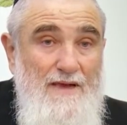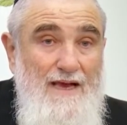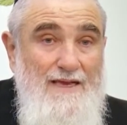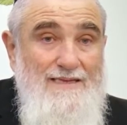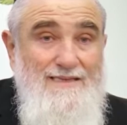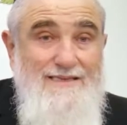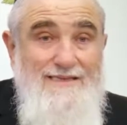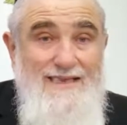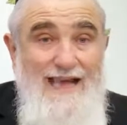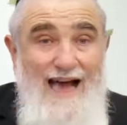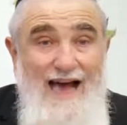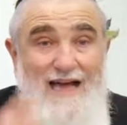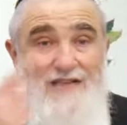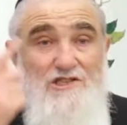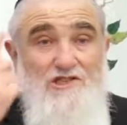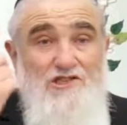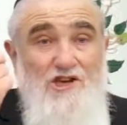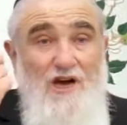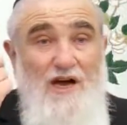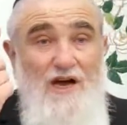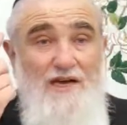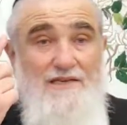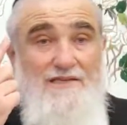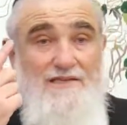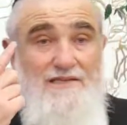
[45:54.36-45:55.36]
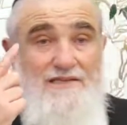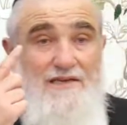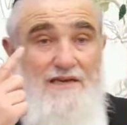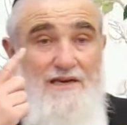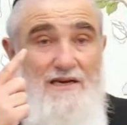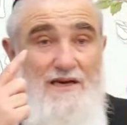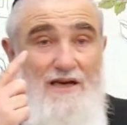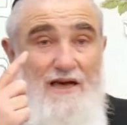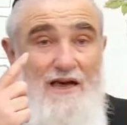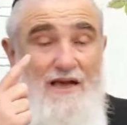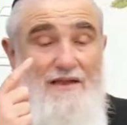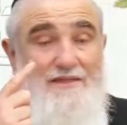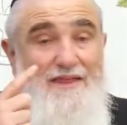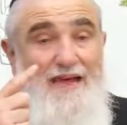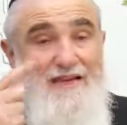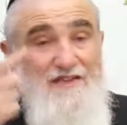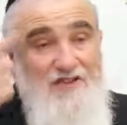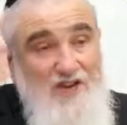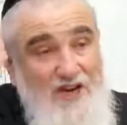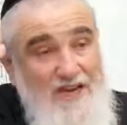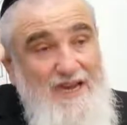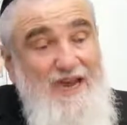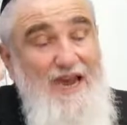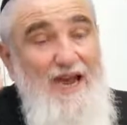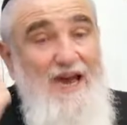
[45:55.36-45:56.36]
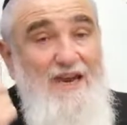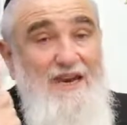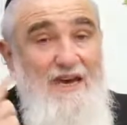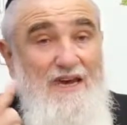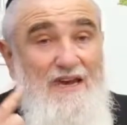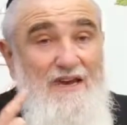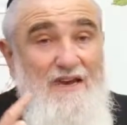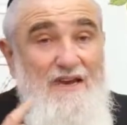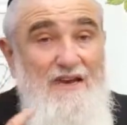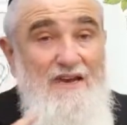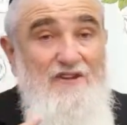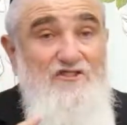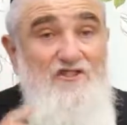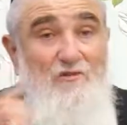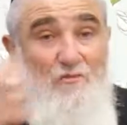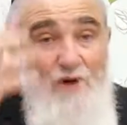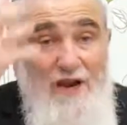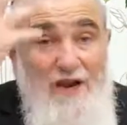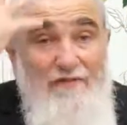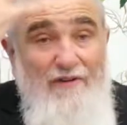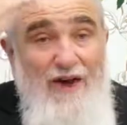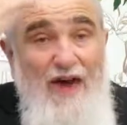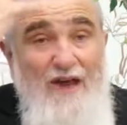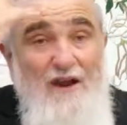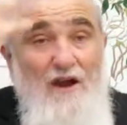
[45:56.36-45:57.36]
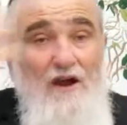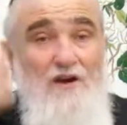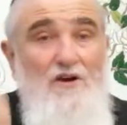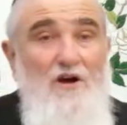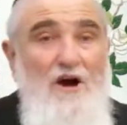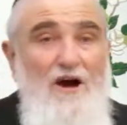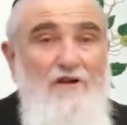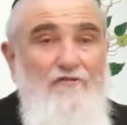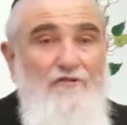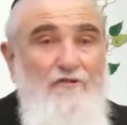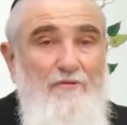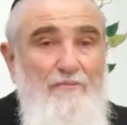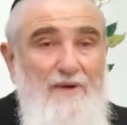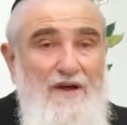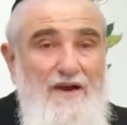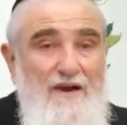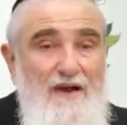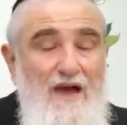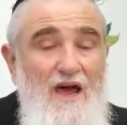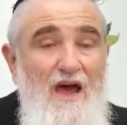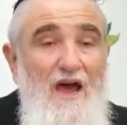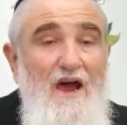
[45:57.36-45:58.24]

It's not just that you can't eat it. She would have had anah from it.